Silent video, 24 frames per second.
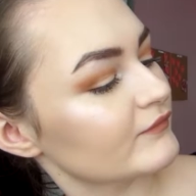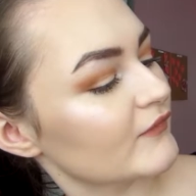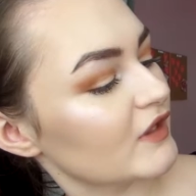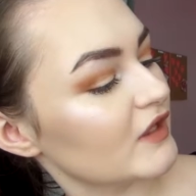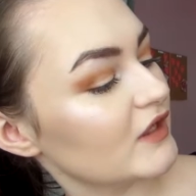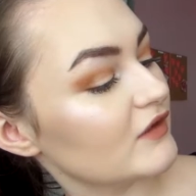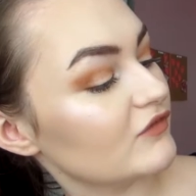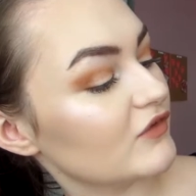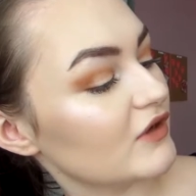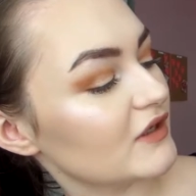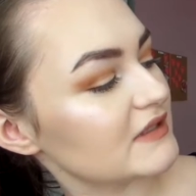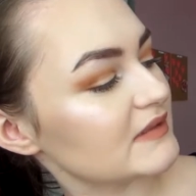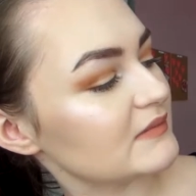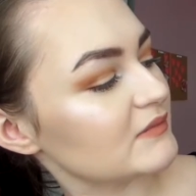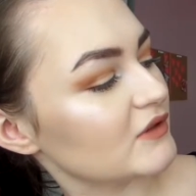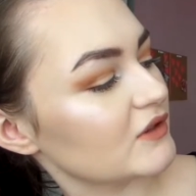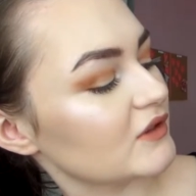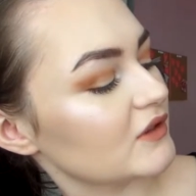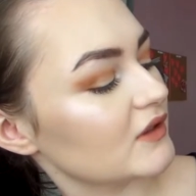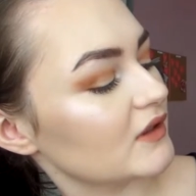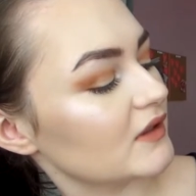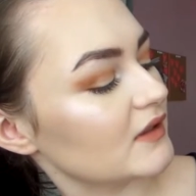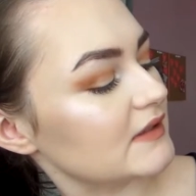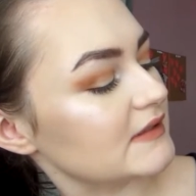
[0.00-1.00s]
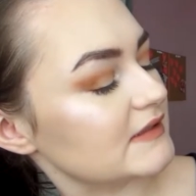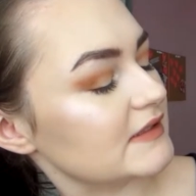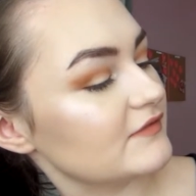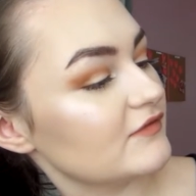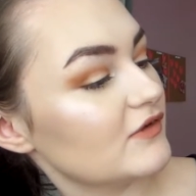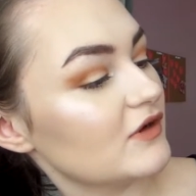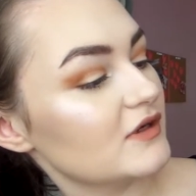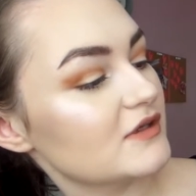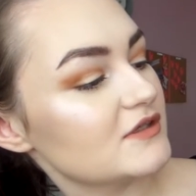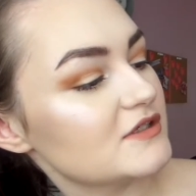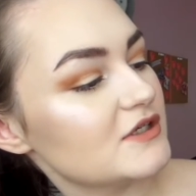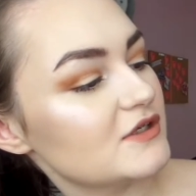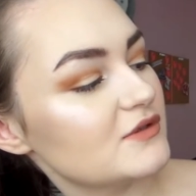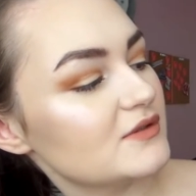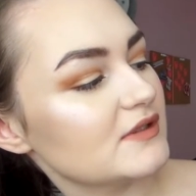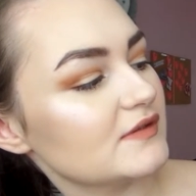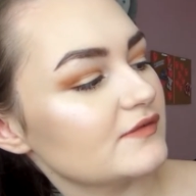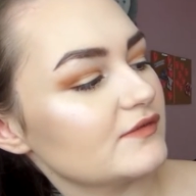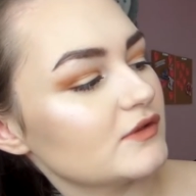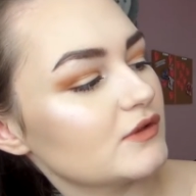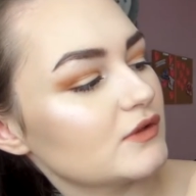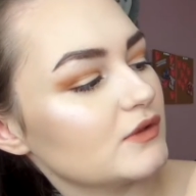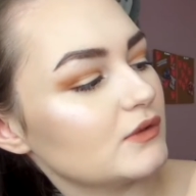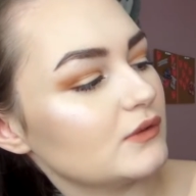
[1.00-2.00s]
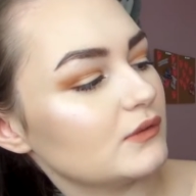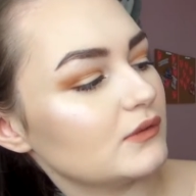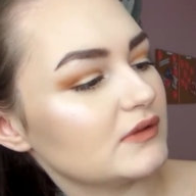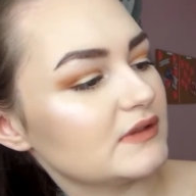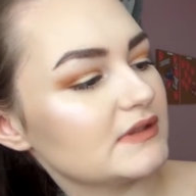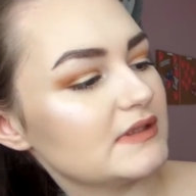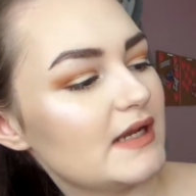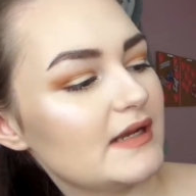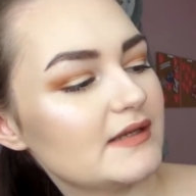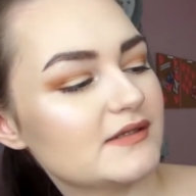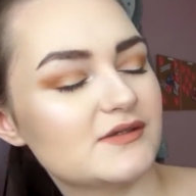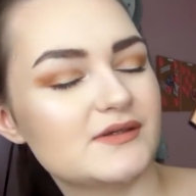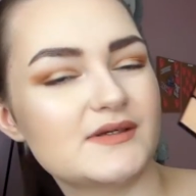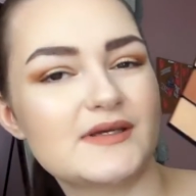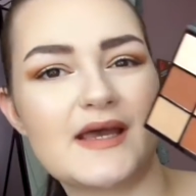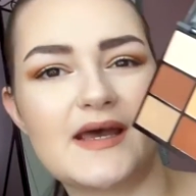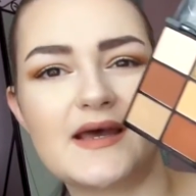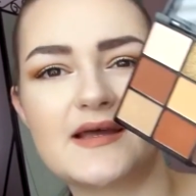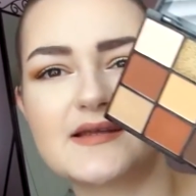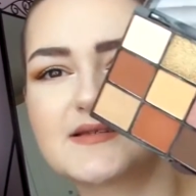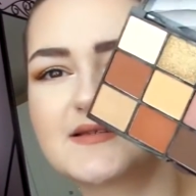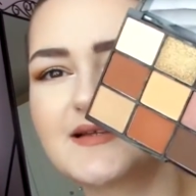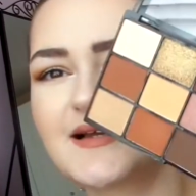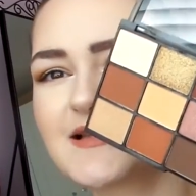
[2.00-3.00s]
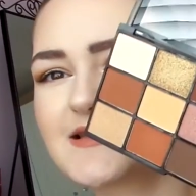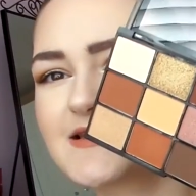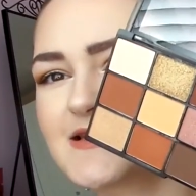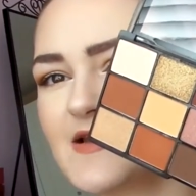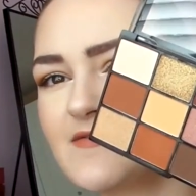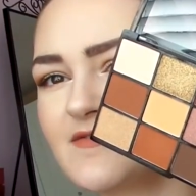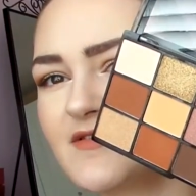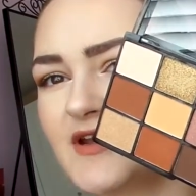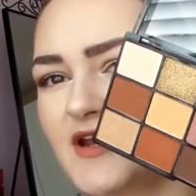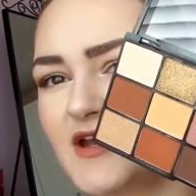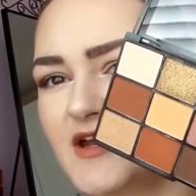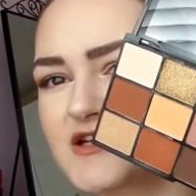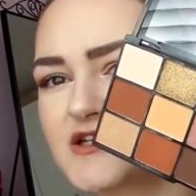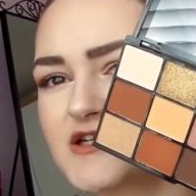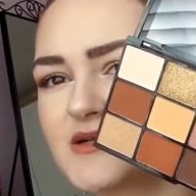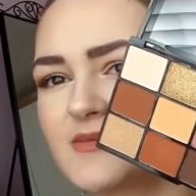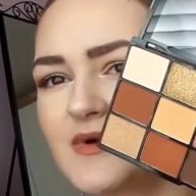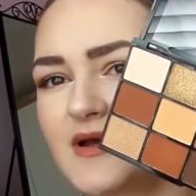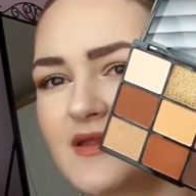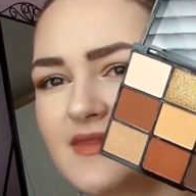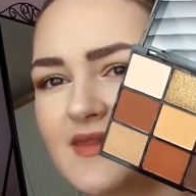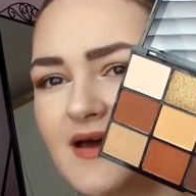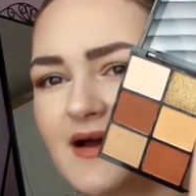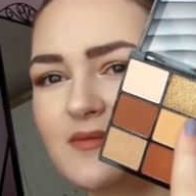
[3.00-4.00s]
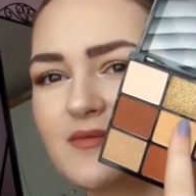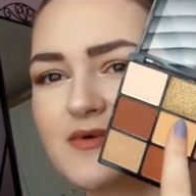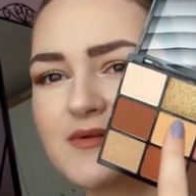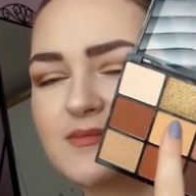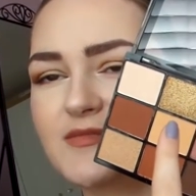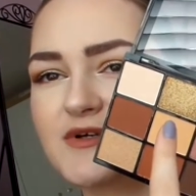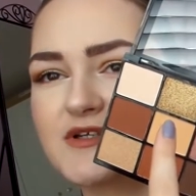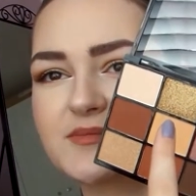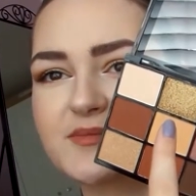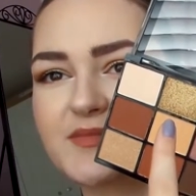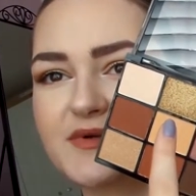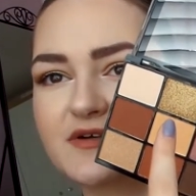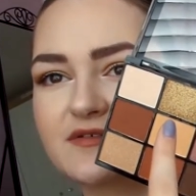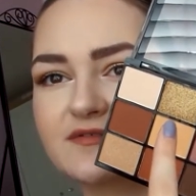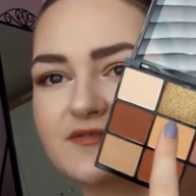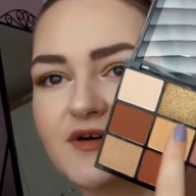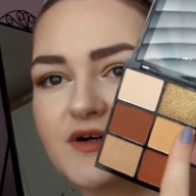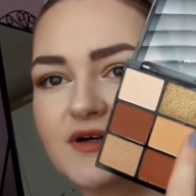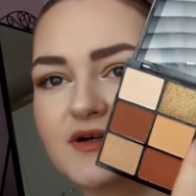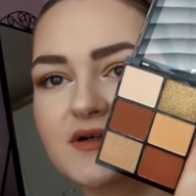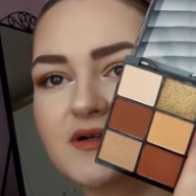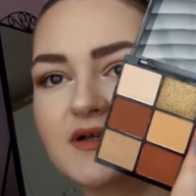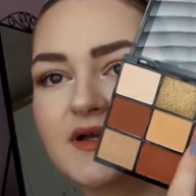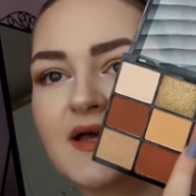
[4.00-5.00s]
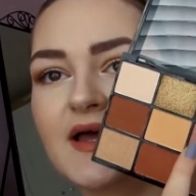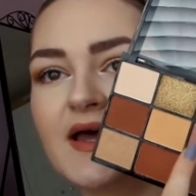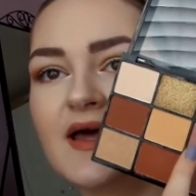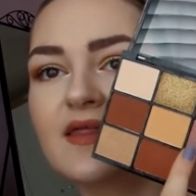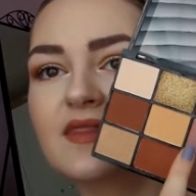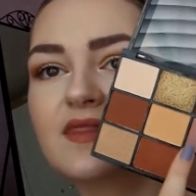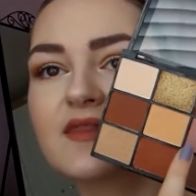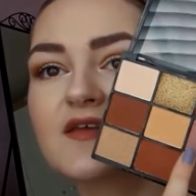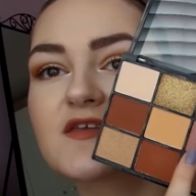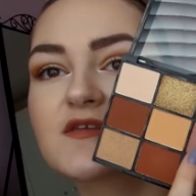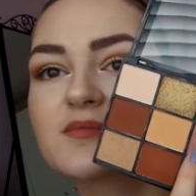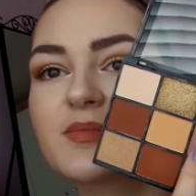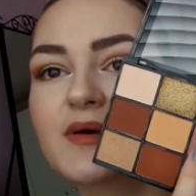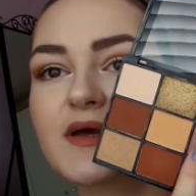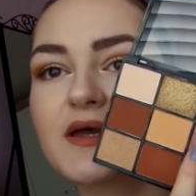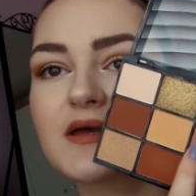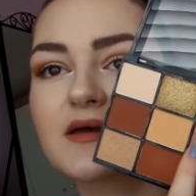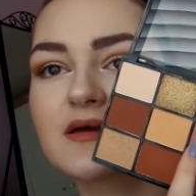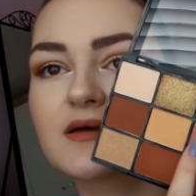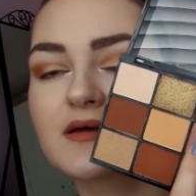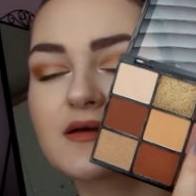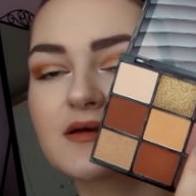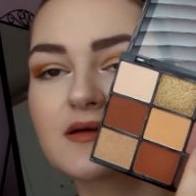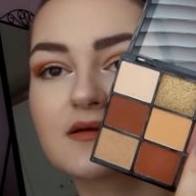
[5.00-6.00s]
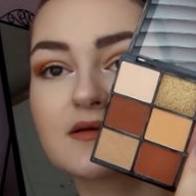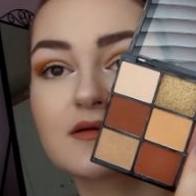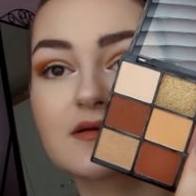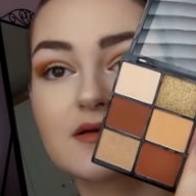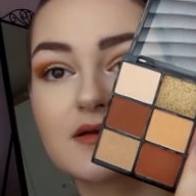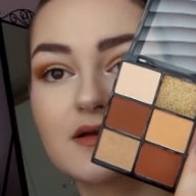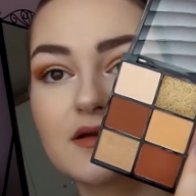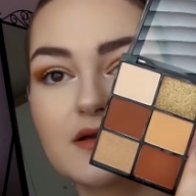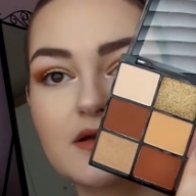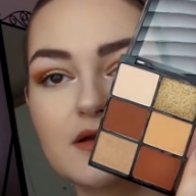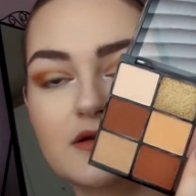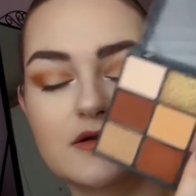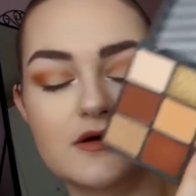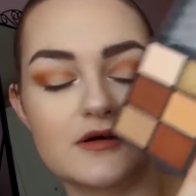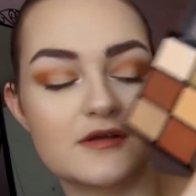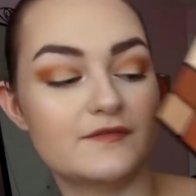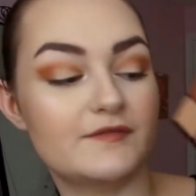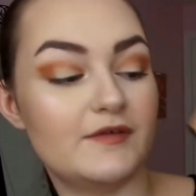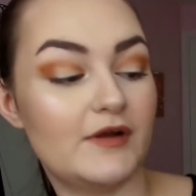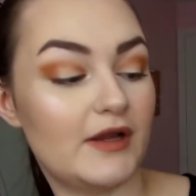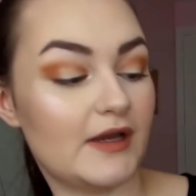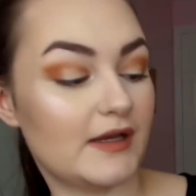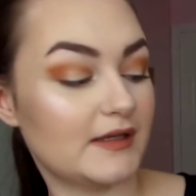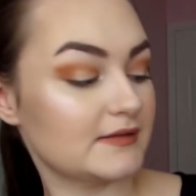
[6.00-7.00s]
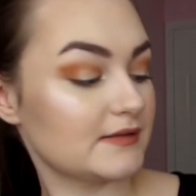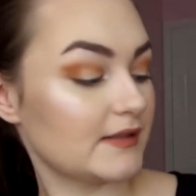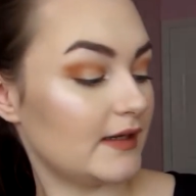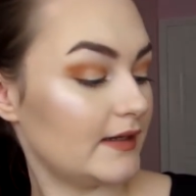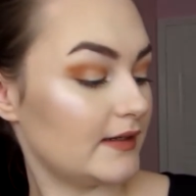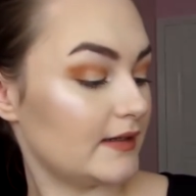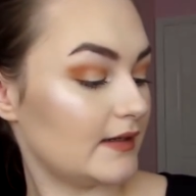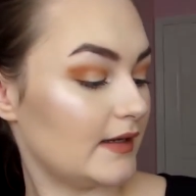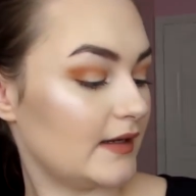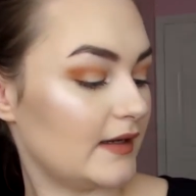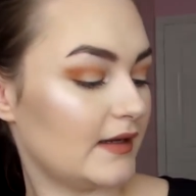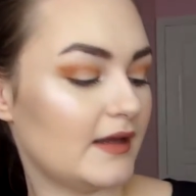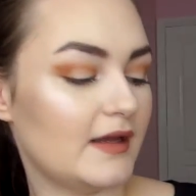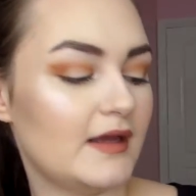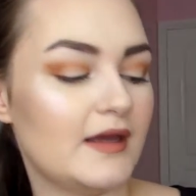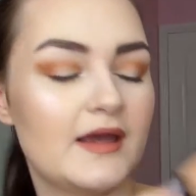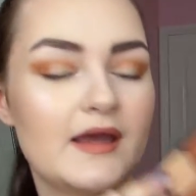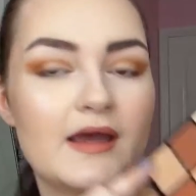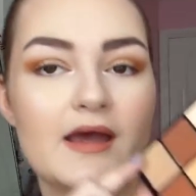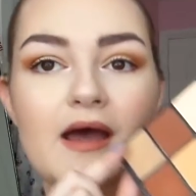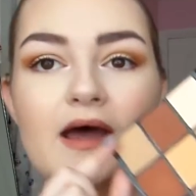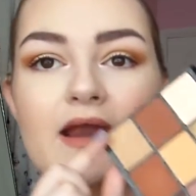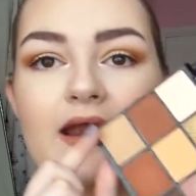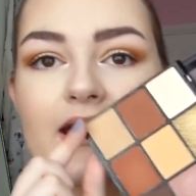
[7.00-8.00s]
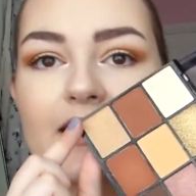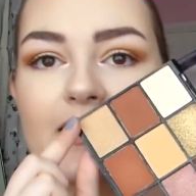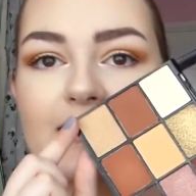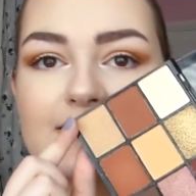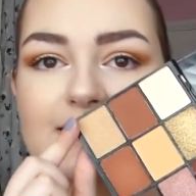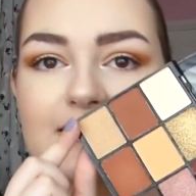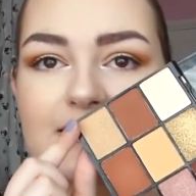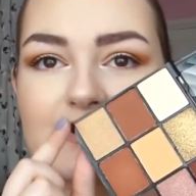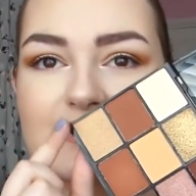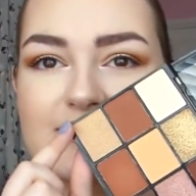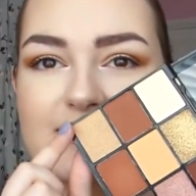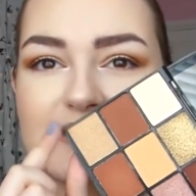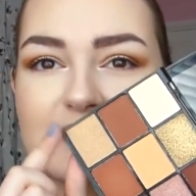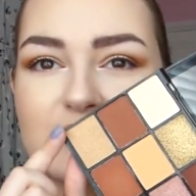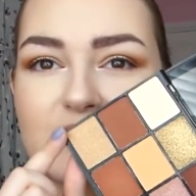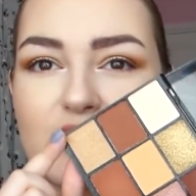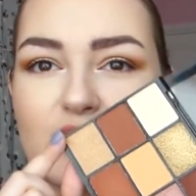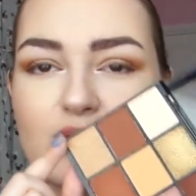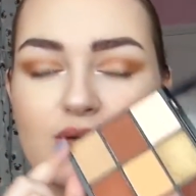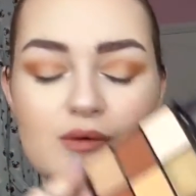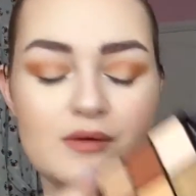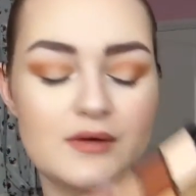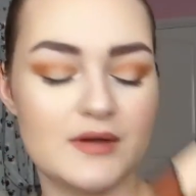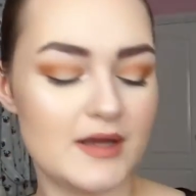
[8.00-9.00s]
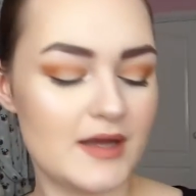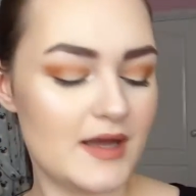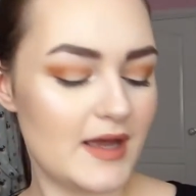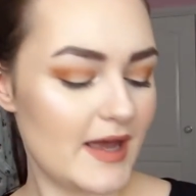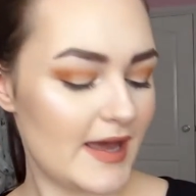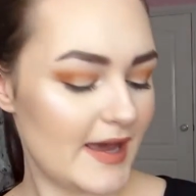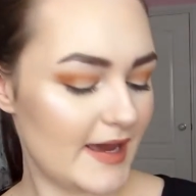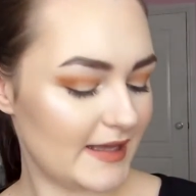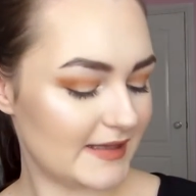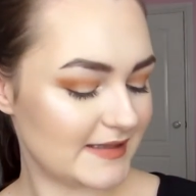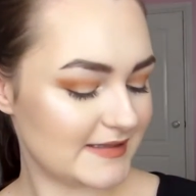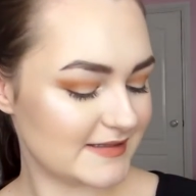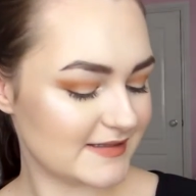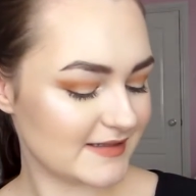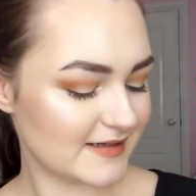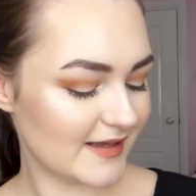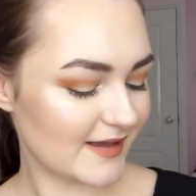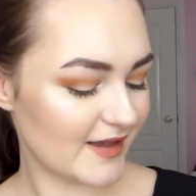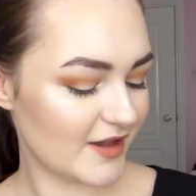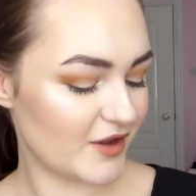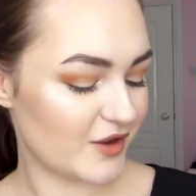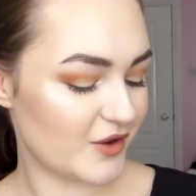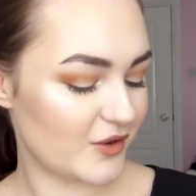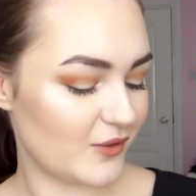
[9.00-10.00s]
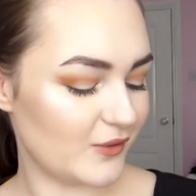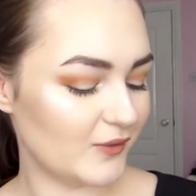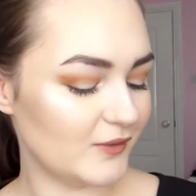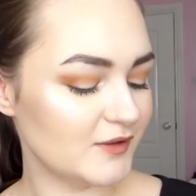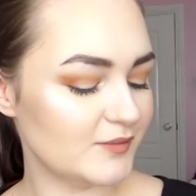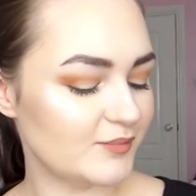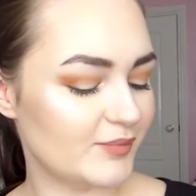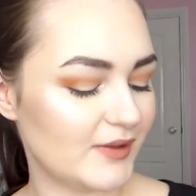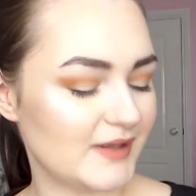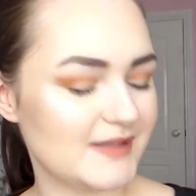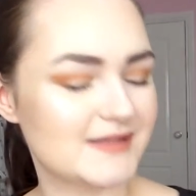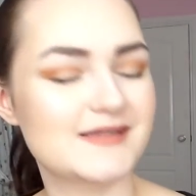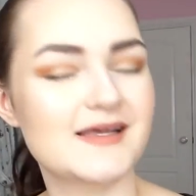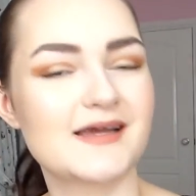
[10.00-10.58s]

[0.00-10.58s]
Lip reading: You've got some good colours. You've got two different golds. So yes, that's definitely like a shimmer. That one must be a foil. This pink looks very exciting. And like I said, there's like more, it's still like a gold, but it's